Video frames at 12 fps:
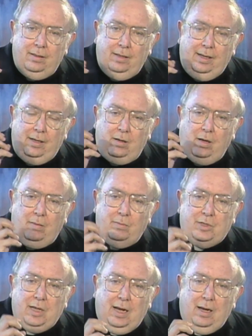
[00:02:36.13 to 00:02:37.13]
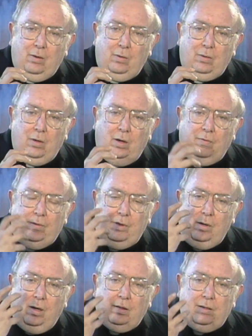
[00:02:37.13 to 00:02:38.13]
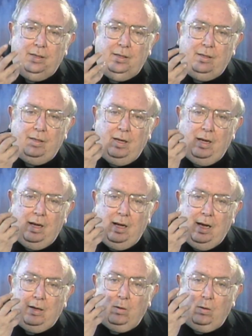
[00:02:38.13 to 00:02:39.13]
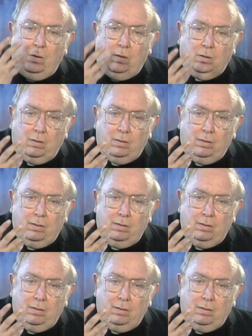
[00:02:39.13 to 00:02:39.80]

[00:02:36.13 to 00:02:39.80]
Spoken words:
It comes out of nothing at all.